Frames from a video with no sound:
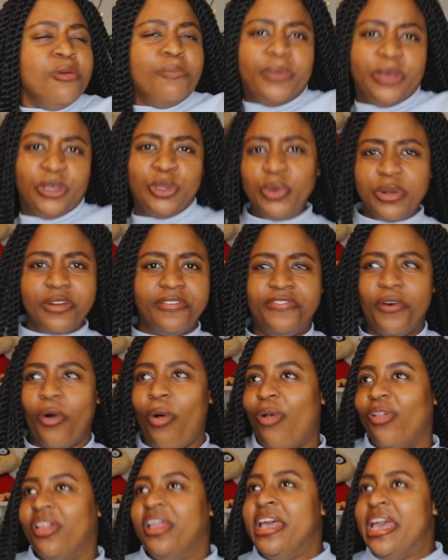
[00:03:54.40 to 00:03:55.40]

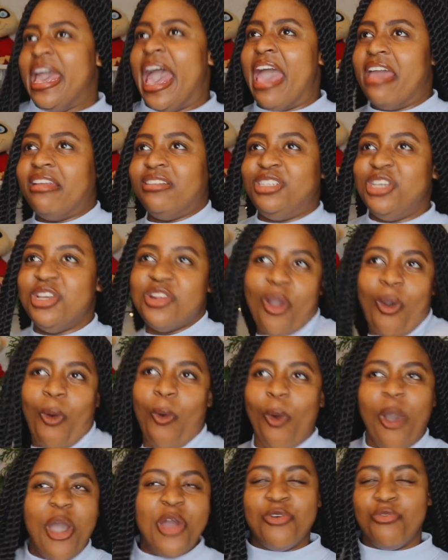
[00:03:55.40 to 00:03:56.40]
beautiful, and you
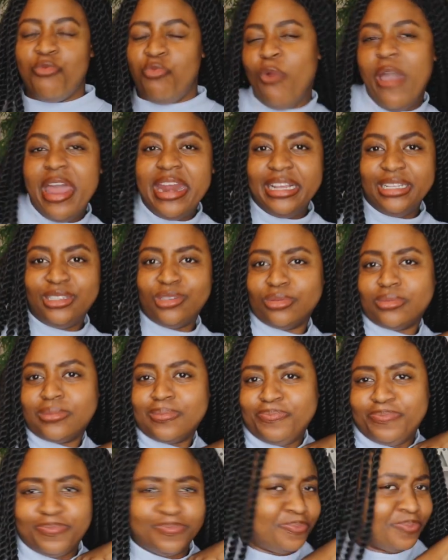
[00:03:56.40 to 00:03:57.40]
know, ready to
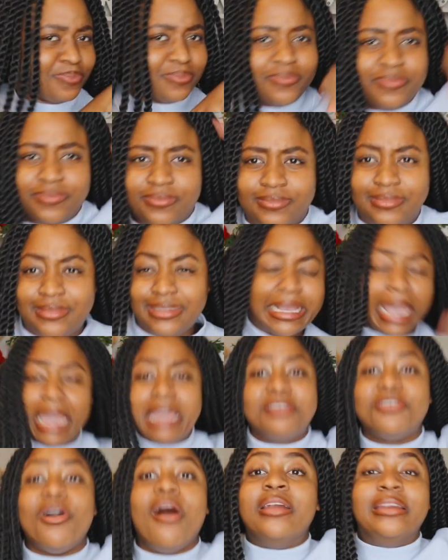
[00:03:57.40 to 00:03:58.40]

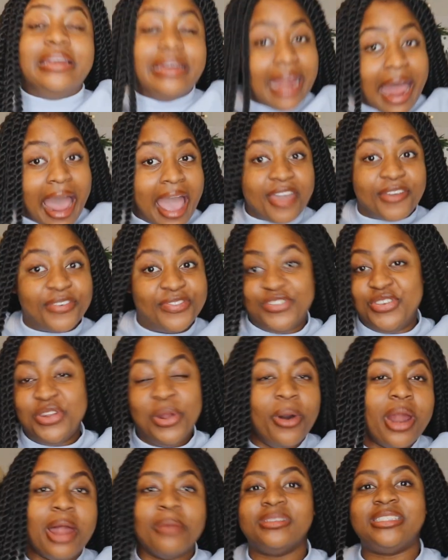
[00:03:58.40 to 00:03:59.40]
take on life, you know
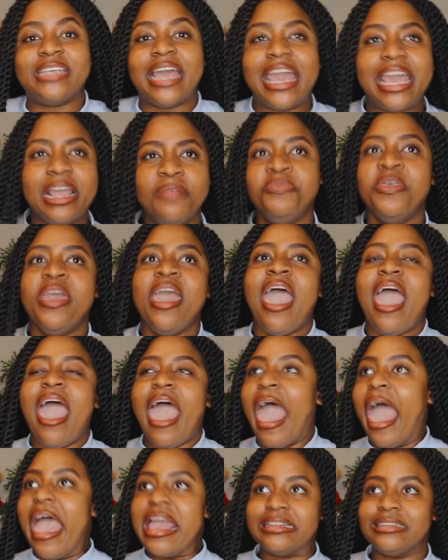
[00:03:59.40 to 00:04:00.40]
what I'm saying?
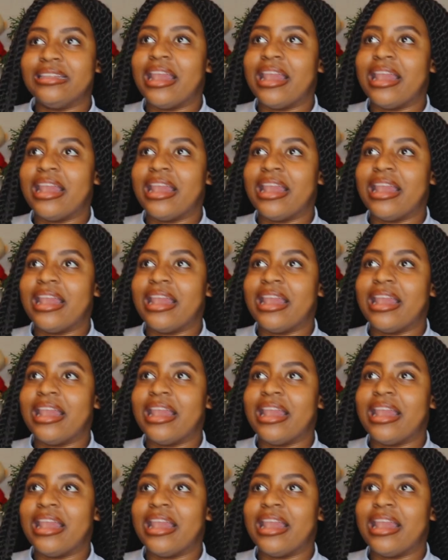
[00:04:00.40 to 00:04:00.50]
And